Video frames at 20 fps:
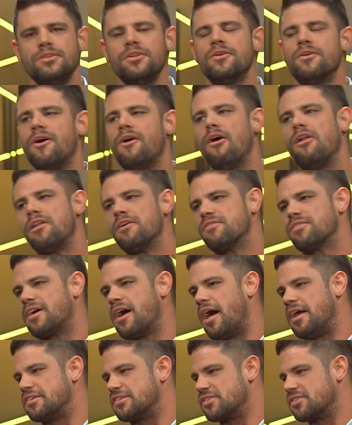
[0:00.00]
You know, all of
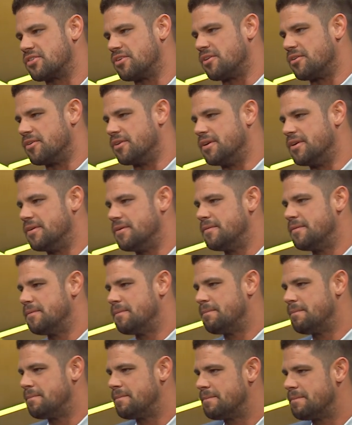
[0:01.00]
God's children
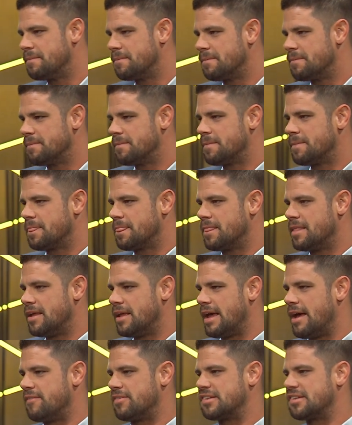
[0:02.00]

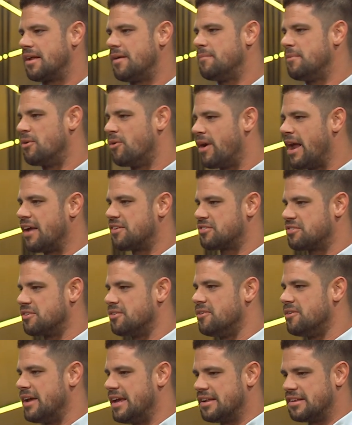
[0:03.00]
have some
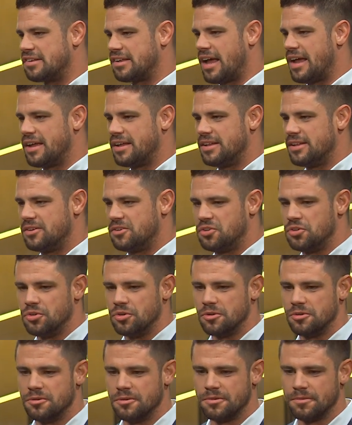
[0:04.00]
irrational anxiety
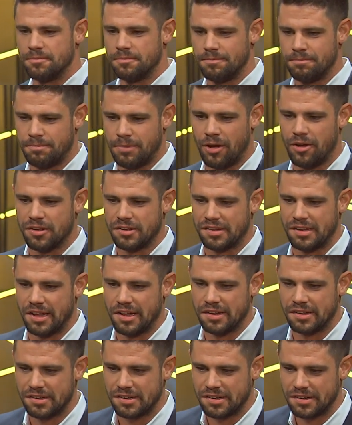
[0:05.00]
too, Paul
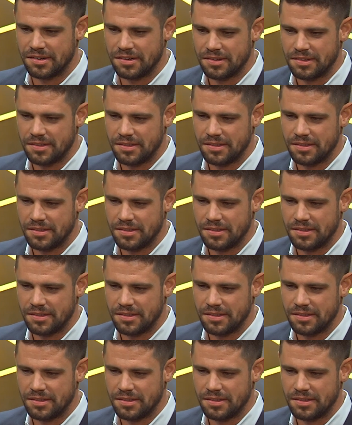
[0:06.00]
says.